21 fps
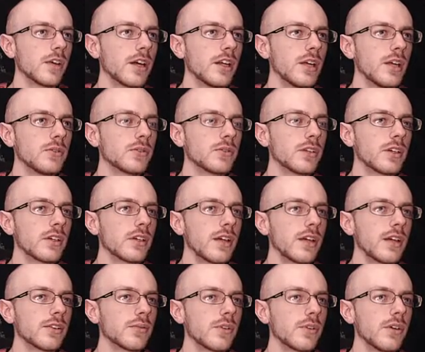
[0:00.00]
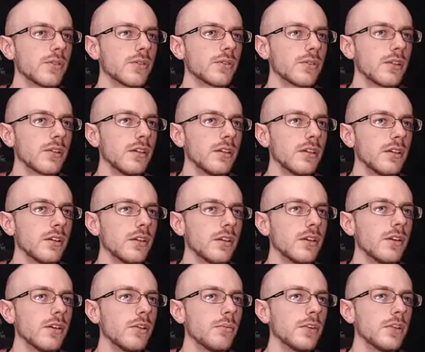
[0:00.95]
kind of damage we're looking at? three oh three.
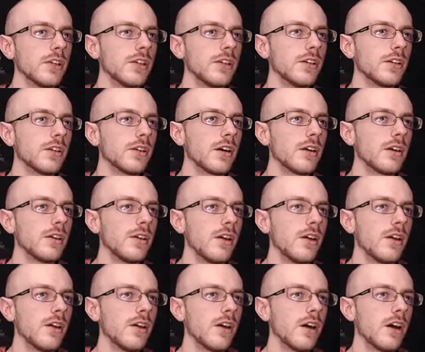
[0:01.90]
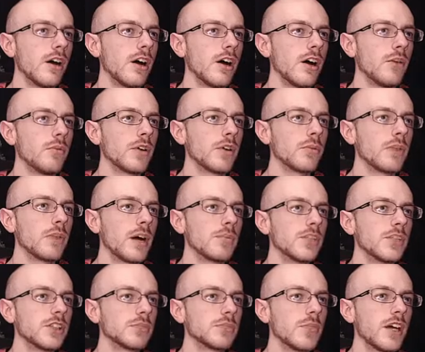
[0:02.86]
No big deal at all. Um, we can pop
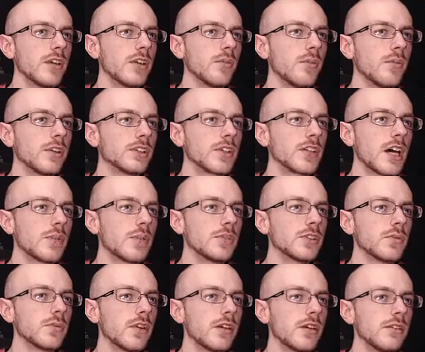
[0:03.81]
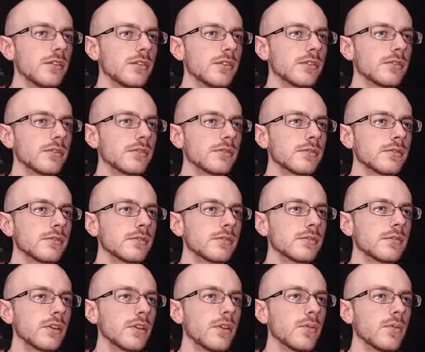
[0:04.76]
this man one time as well.
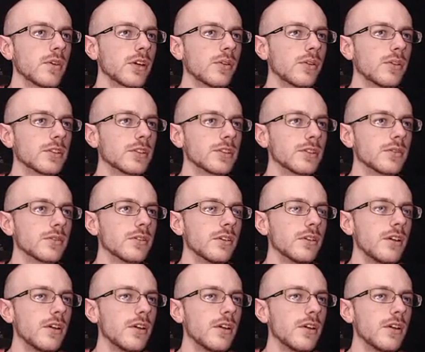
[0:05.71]
And we're going to.